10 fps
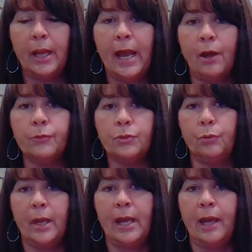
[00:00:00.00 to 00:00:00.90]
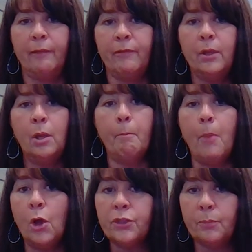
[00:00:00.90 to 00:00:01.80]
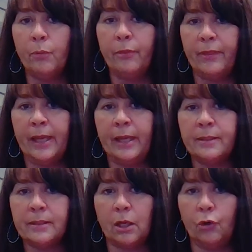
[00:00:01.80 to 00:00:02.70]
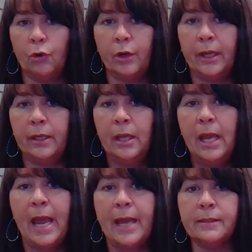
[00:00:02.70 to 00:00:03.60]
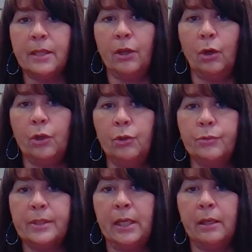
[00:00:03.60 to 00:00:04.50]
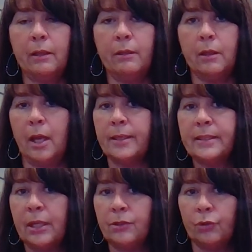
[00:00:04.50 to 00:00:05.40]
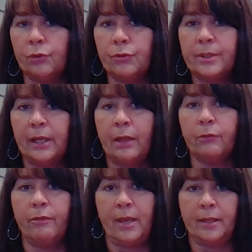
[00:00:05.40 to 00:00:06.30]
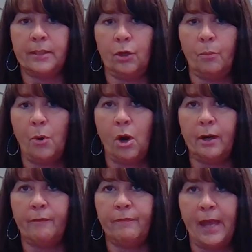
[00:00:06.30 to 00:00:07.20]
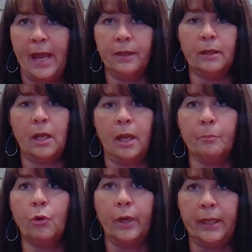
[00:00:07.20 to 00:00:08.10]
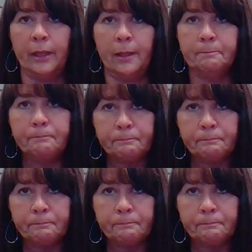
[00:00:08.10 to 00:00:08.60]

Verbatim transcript: how to have multiple things occurring as they're using uh, sensors and other things that are part of that um, curriculum.